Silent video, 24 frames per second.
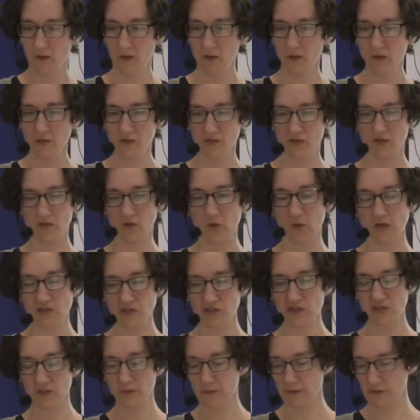So the question
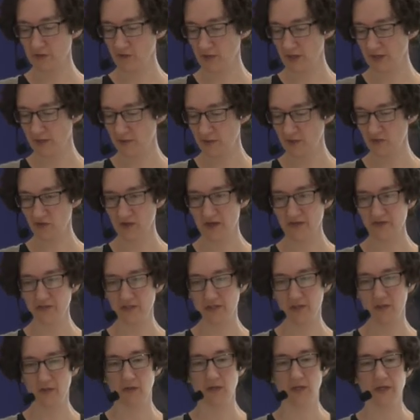that we were trying to address
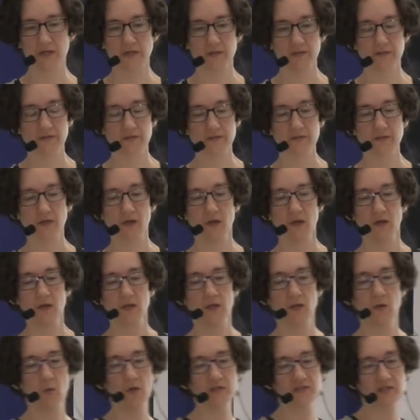here is,
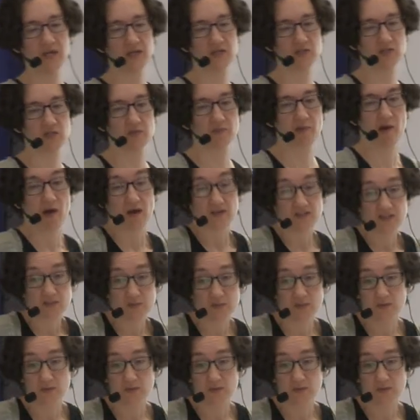what's actually possible